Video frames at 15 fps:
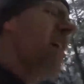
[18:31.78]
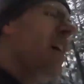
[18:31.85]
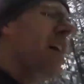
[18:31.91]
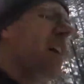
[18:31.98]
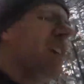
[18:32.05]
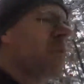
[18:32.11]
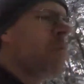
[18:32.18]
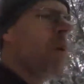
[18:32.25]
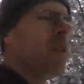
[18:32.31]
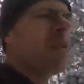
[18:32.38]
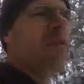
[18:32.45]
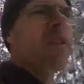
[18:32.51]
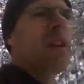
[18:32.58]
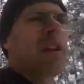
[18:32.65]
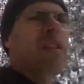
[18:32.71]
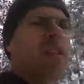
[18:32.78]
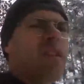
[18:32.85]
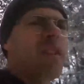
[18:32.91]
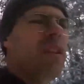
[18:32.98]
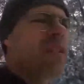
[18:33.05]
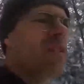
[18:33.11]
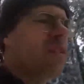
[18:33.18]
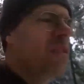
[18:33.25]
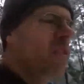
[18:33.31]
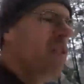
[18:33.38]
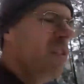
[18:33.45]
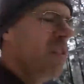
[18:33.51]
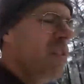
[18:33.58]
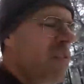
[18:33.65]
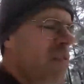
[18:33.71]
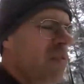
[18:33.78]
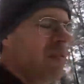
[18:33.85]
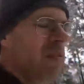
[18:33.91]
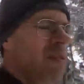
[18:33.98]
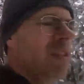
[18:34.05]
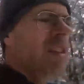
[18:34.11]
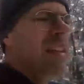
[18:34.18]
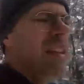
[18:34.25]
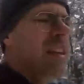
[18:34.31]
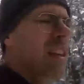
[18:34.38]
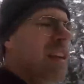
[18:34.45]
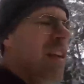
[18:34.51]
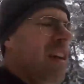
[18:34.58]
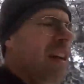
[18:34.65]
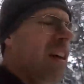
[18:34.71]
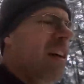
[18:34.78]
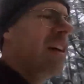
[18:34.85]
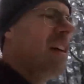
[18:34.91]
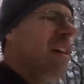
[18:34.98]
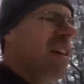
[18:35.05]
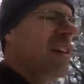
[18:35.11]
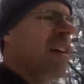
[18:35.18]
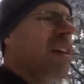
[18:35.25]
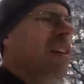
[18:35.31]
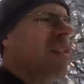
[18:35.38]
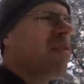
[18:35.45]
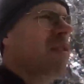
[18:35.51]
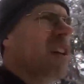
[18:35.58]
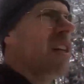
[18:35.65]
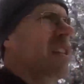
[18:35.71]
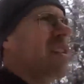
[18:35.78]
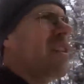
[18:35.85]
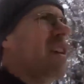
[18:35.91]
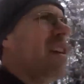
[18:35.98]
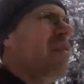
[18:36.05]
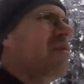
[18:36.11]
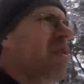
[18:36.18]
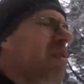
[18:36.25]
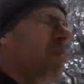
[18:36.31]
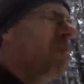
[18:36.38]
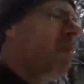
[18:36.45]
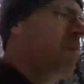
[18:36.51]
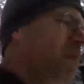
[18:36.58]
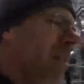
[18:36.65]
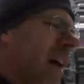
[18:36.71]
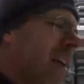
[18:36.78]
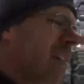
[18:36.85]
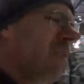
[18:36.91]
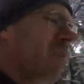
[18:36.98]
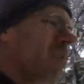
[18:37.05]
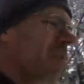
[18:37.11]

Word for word: husband of another sister uh, his father came from I don't